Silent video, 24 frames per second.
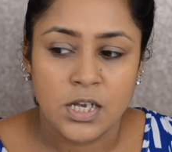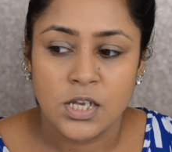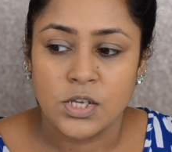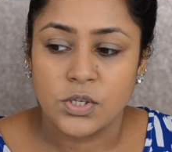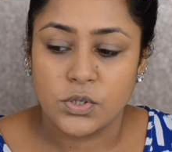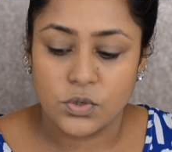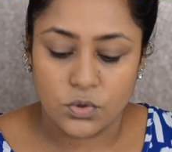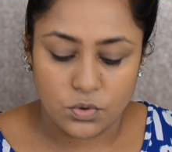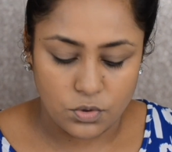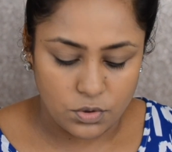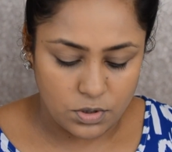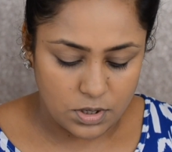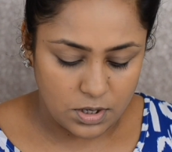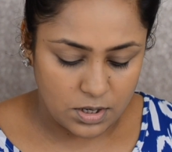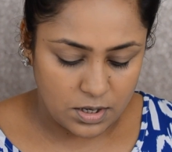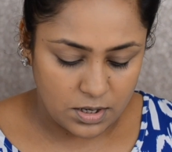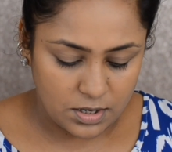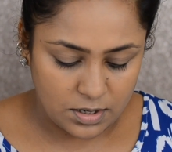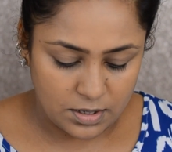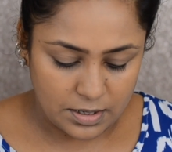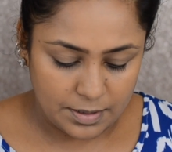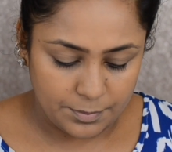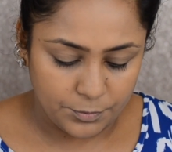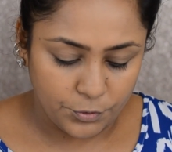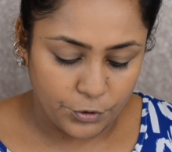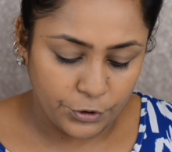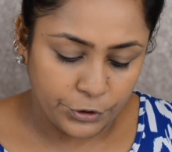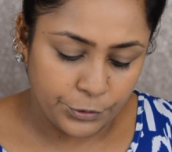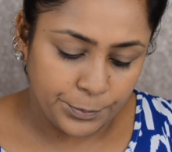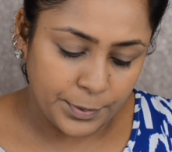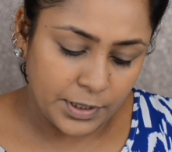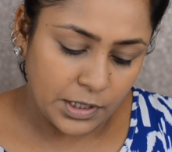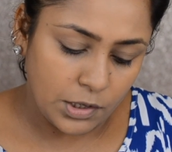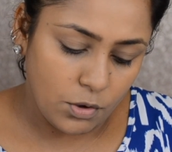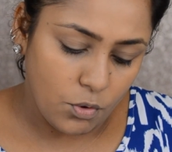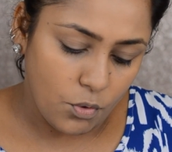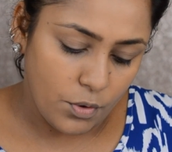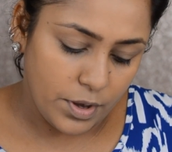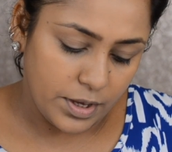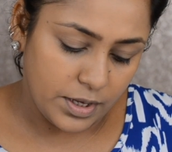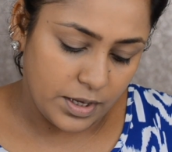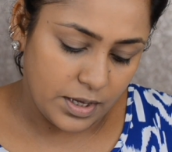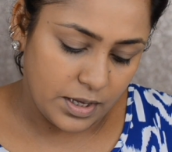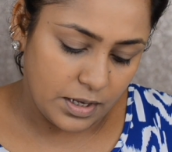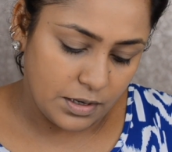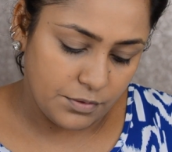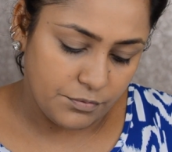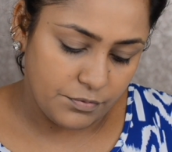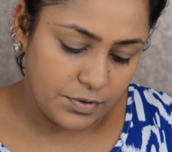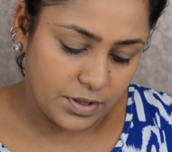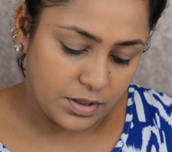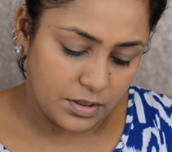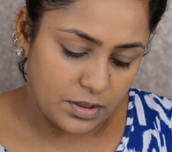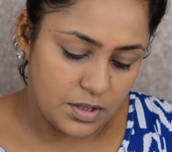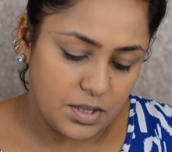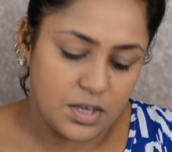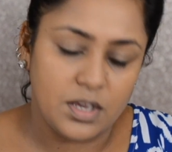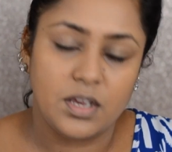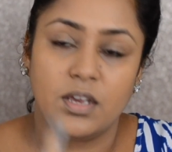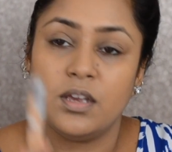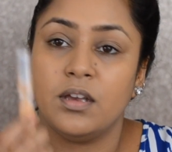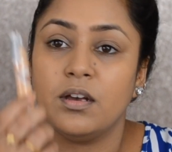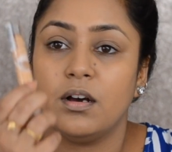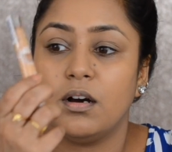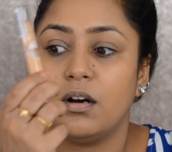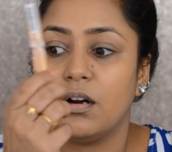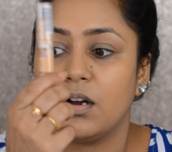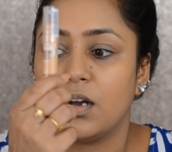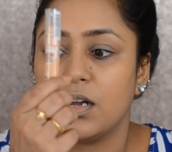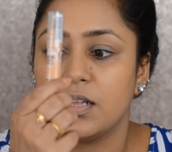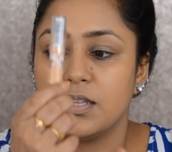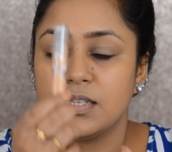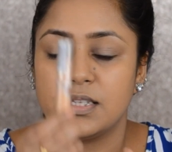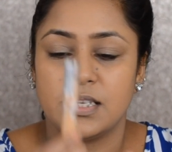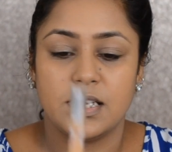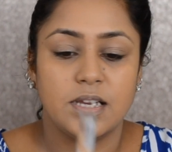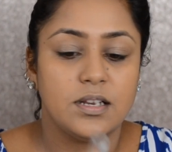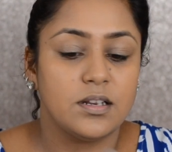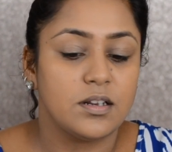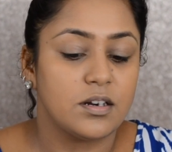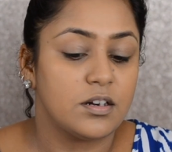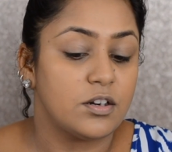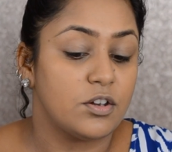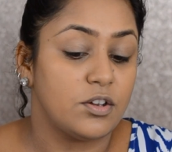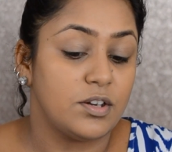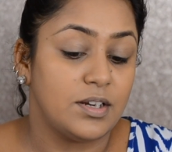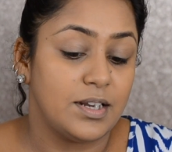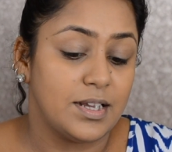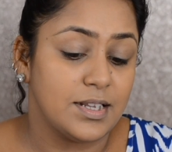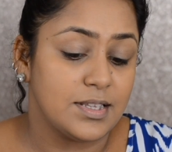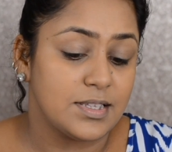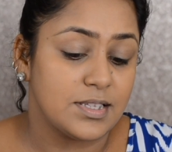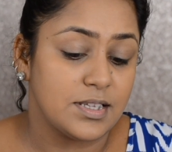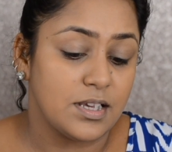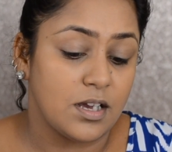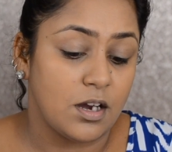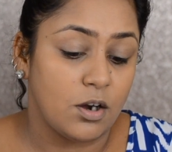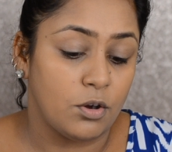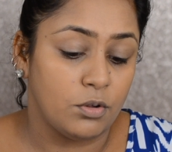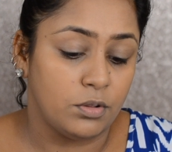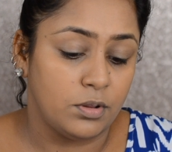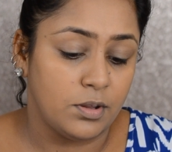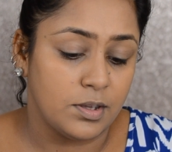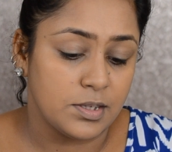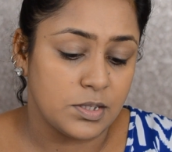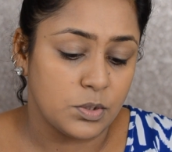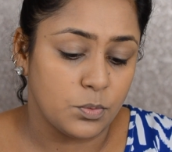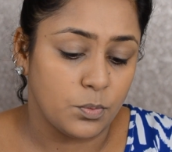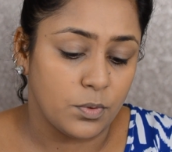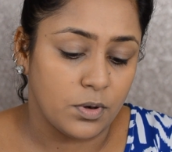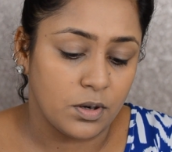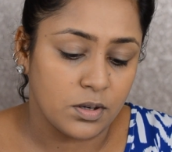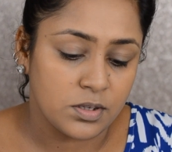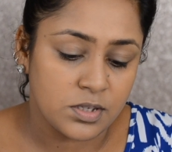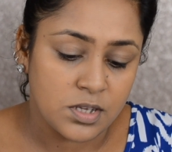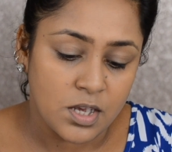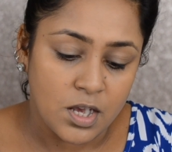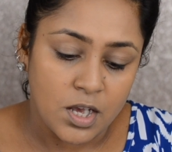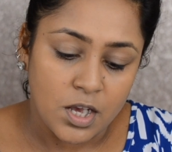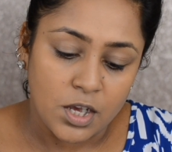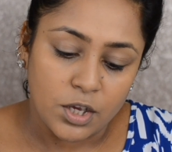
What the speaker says: So I'm going to be going in with the concealer. Now let's see how this works.